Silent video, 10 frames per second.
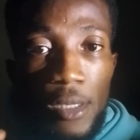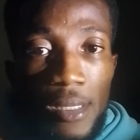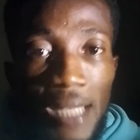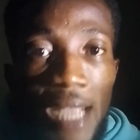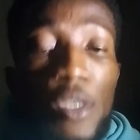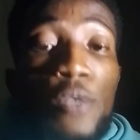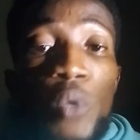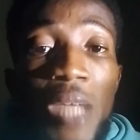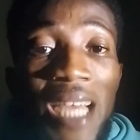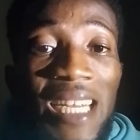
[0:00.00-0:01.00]
That's when you will
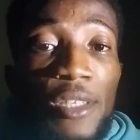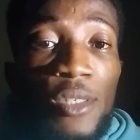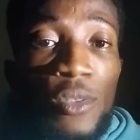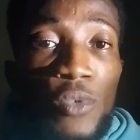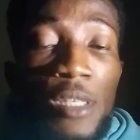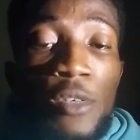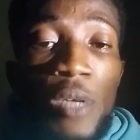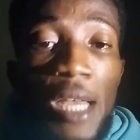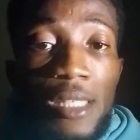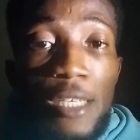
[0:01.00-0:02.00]
know that there is something known
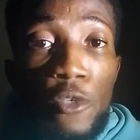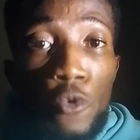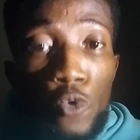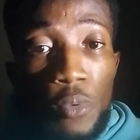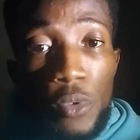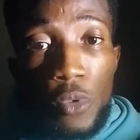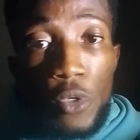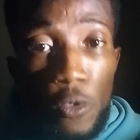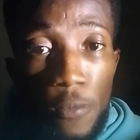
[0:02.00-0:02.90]
as the YouTube studio.